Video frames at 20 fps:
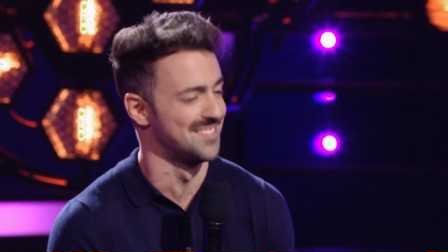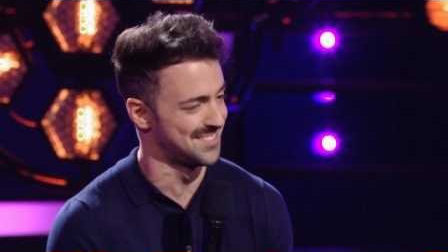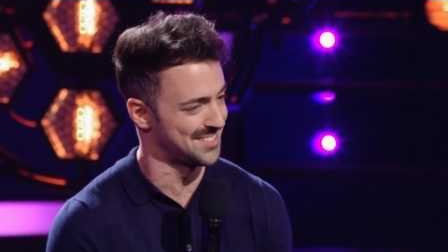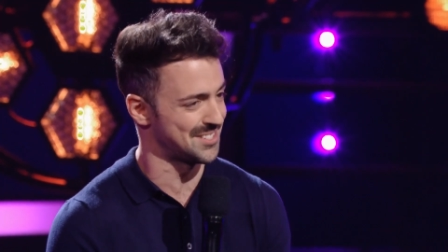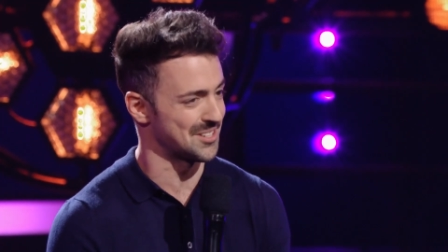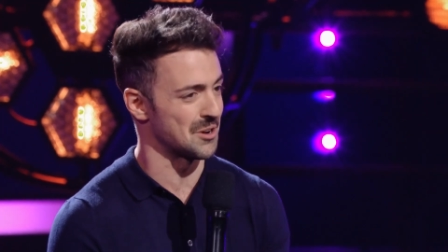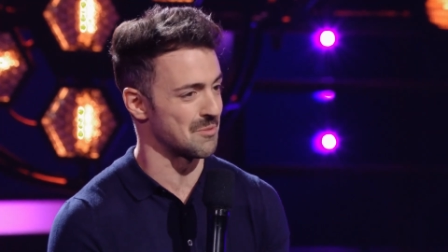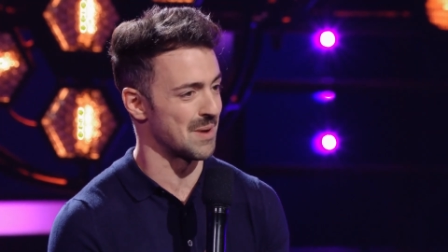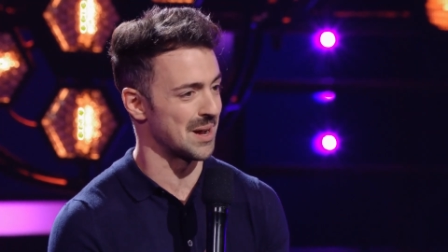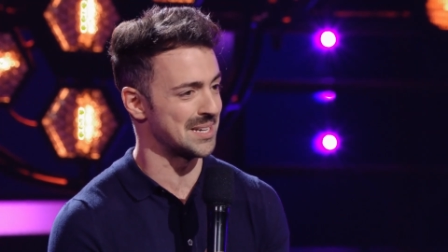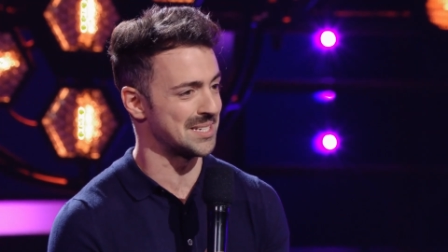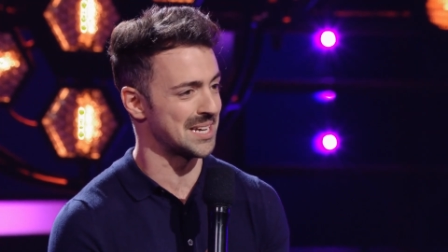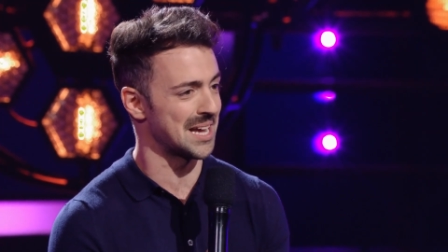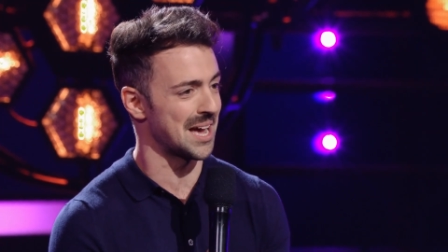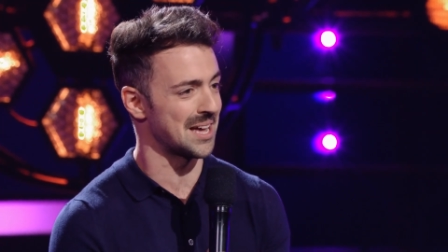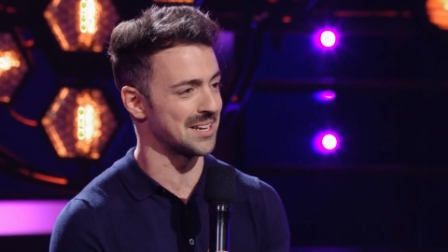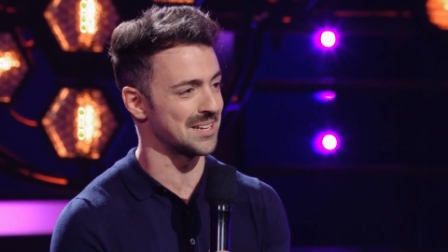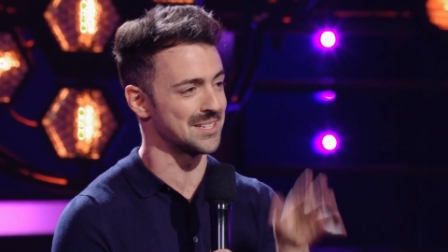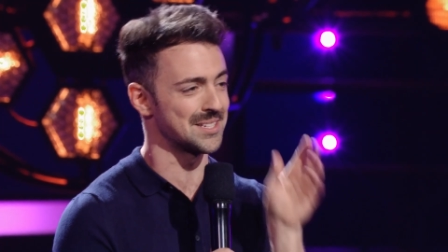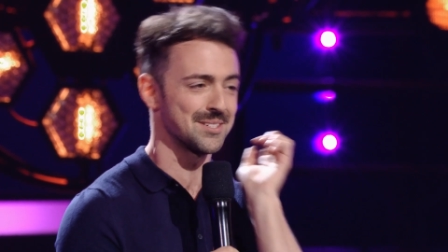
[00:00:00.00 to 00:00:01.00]
So my
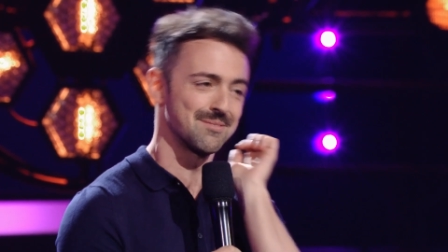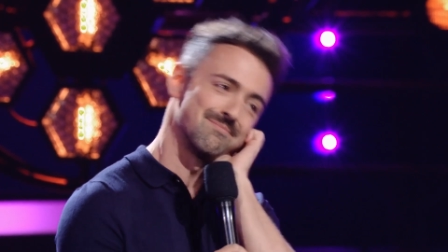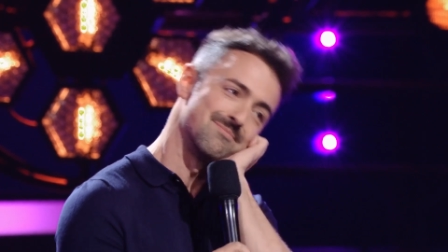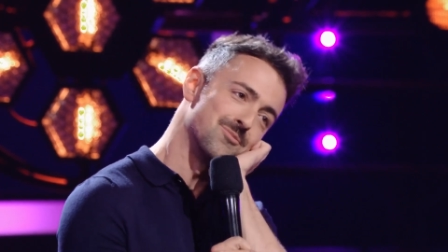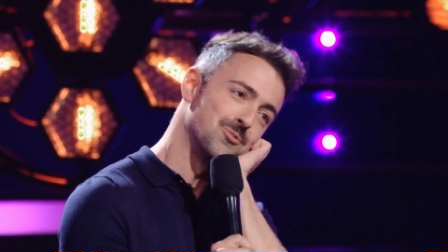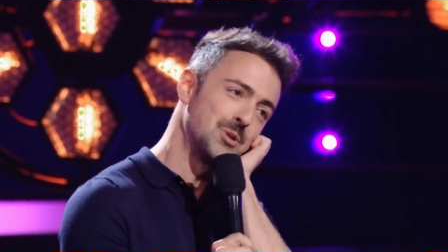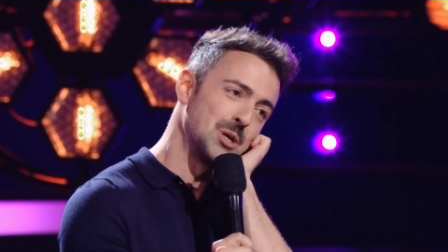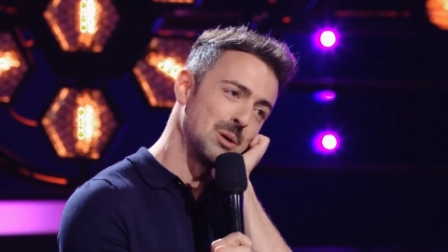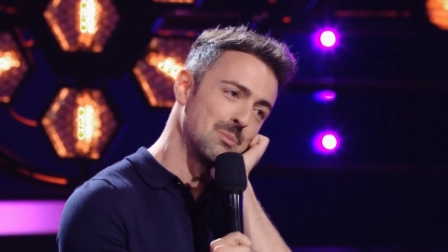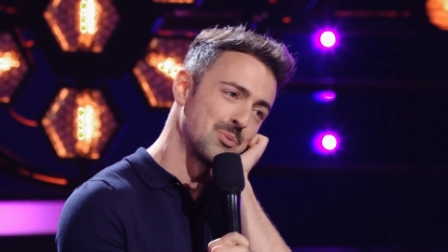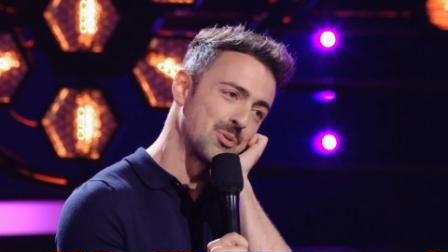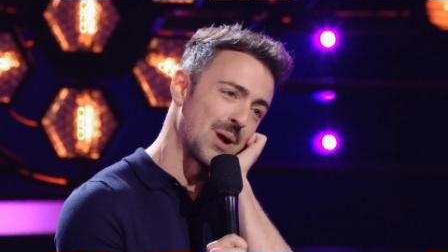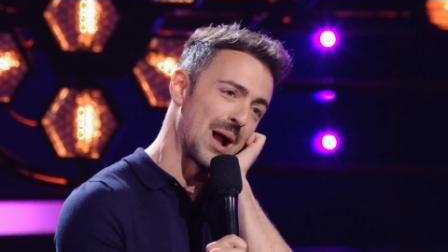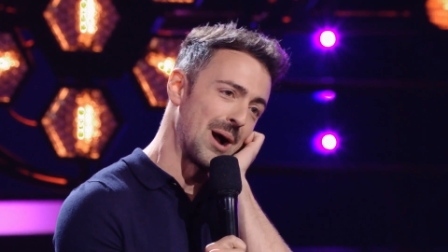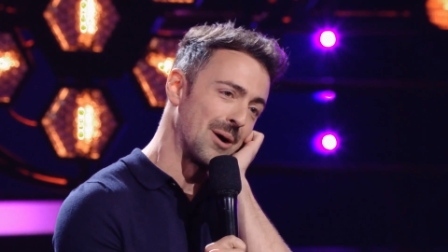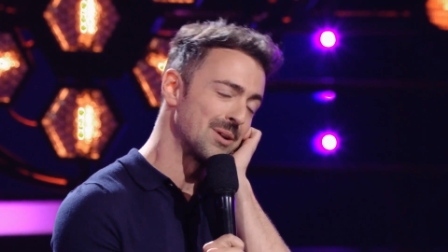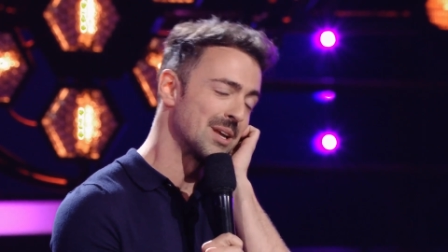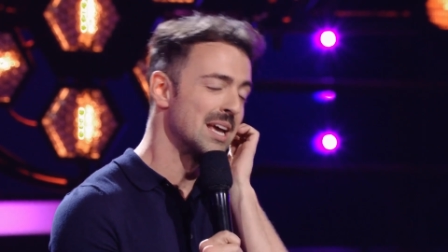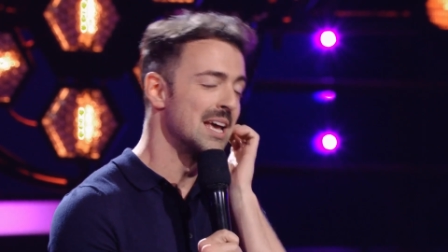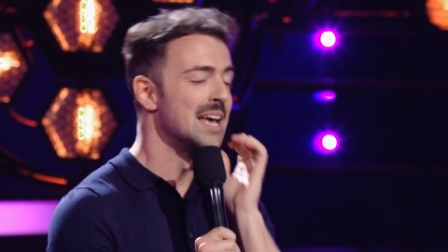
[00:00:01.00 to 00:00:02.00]
dad is real
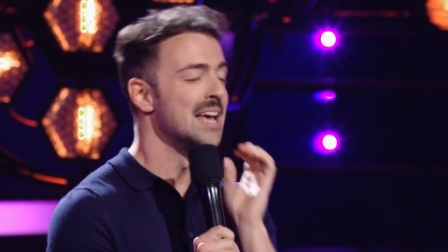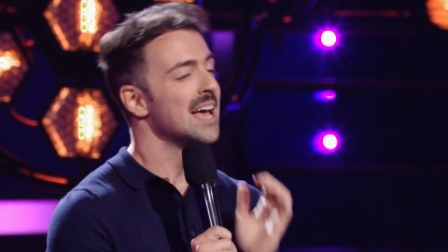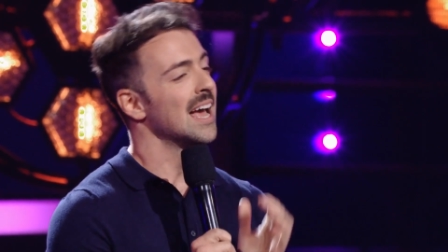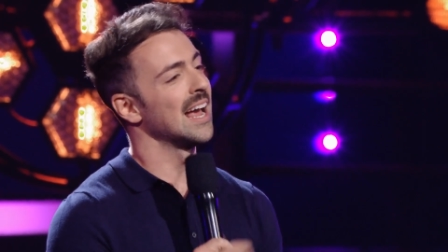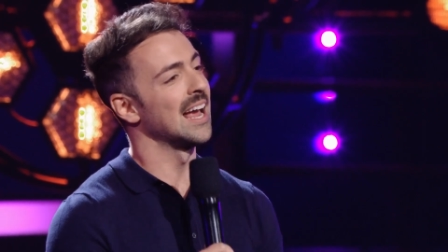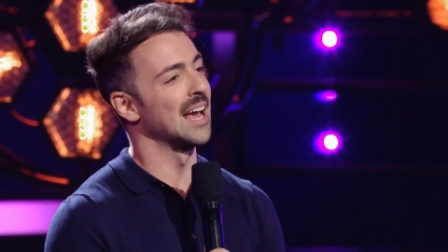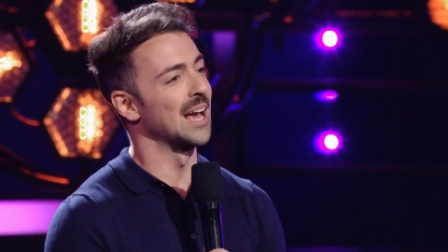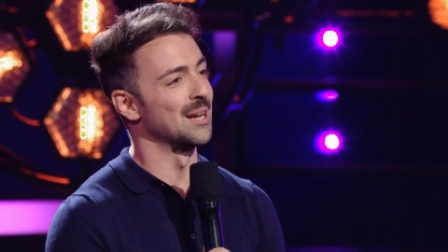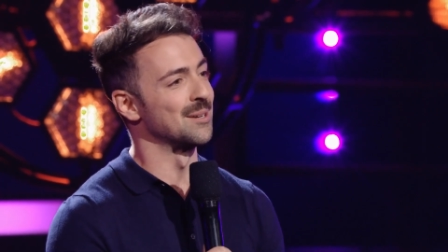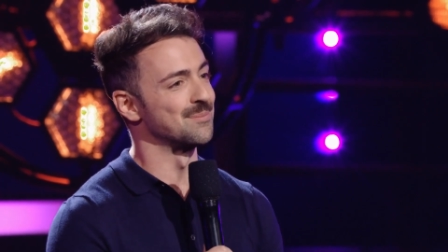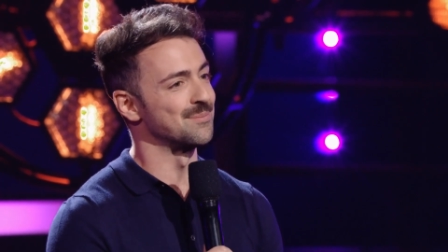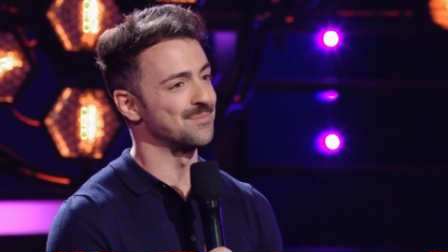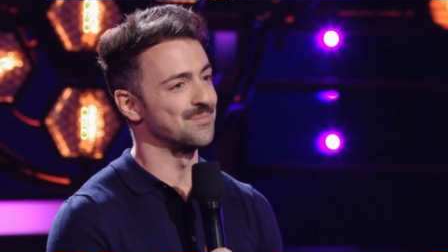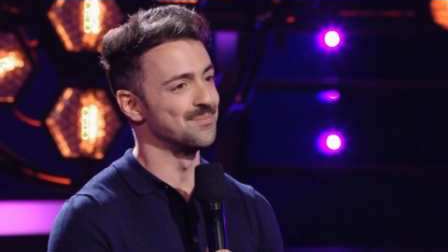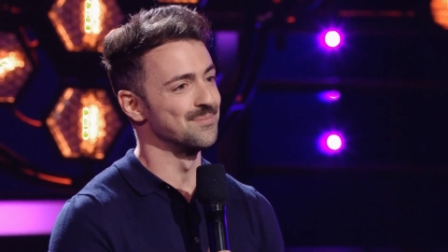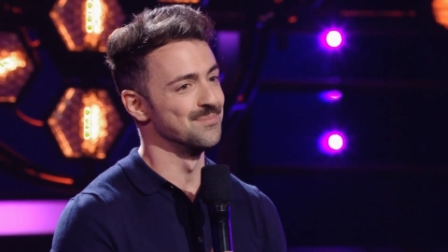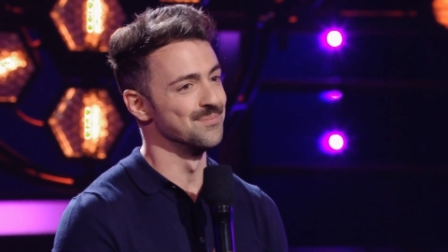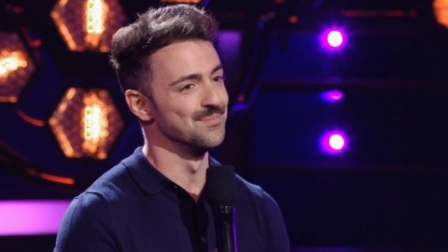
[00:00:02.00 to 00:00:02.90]
proud. And